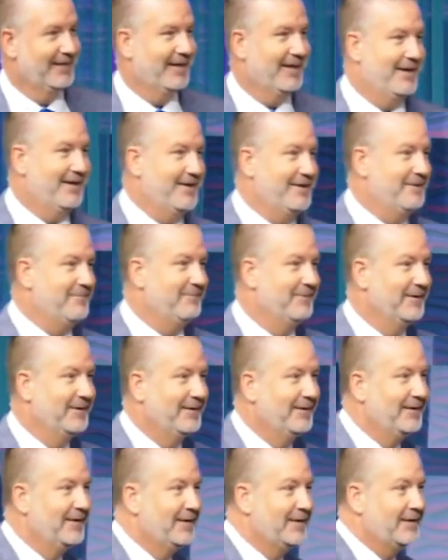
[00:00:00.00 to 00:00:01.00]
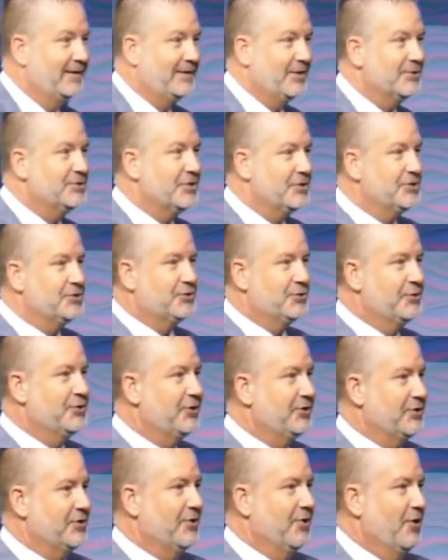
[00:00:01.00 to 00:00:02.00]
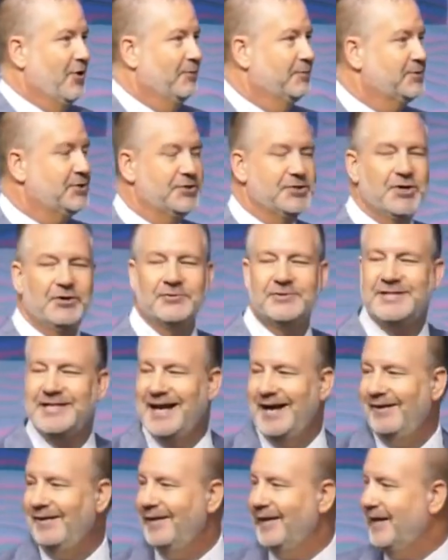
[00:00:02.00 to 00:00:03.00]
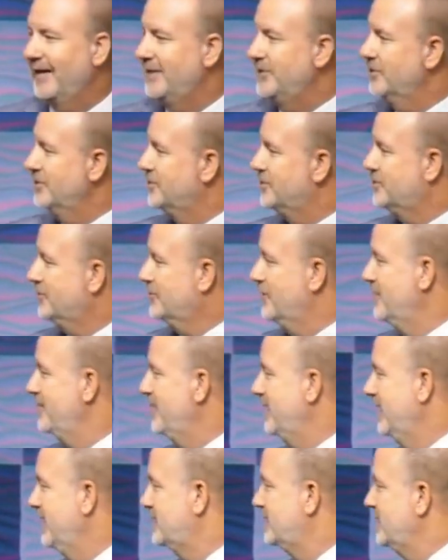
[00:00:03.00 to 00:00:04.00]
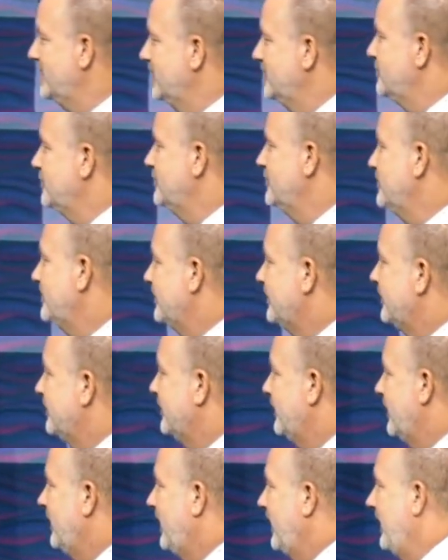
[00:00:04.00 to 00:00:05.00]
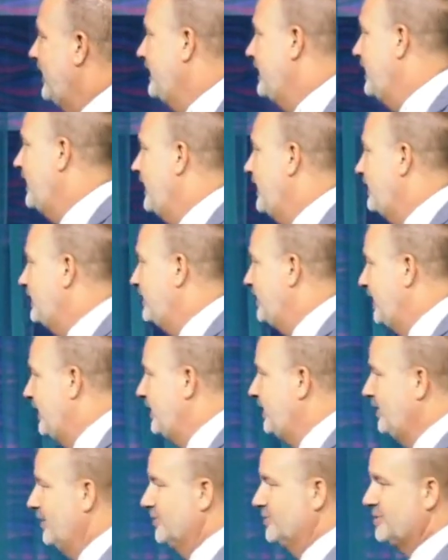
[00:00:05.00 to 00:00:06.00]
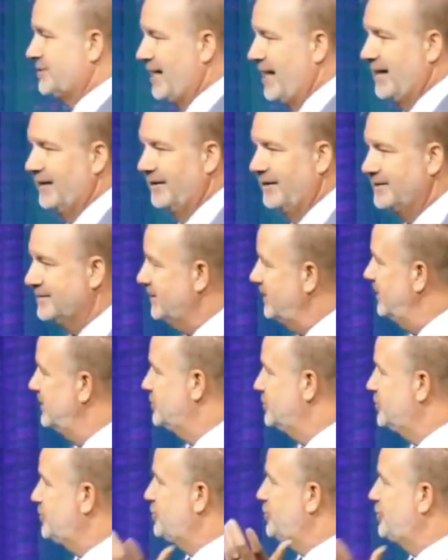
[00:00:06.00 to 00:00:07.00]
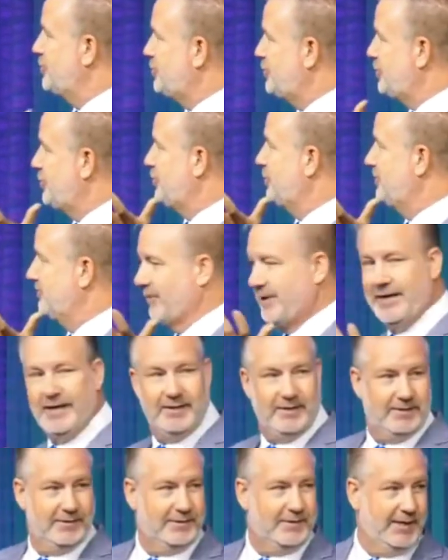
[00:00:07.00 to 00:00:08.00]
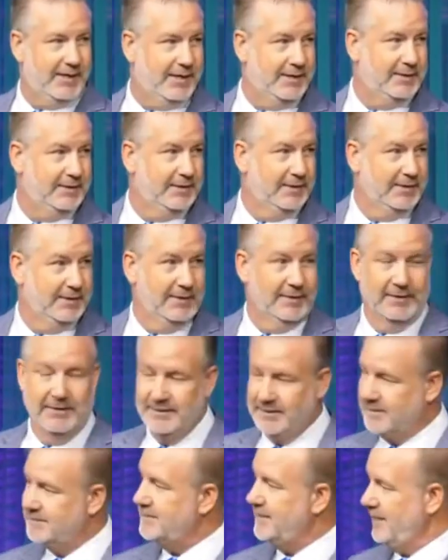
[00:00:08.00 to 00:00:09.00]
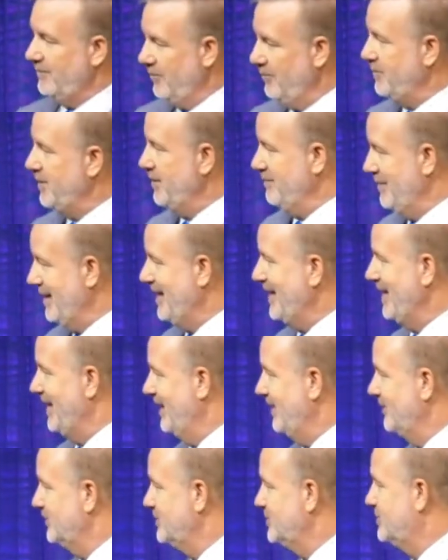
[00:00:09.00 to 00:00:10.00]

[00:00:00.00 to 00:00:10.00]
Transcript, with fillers: Um, there's an intruder in your home. So you're yelling and you're screaming at the intruder, and then they hear silence, and it's, right, okay? Because that would be in my house.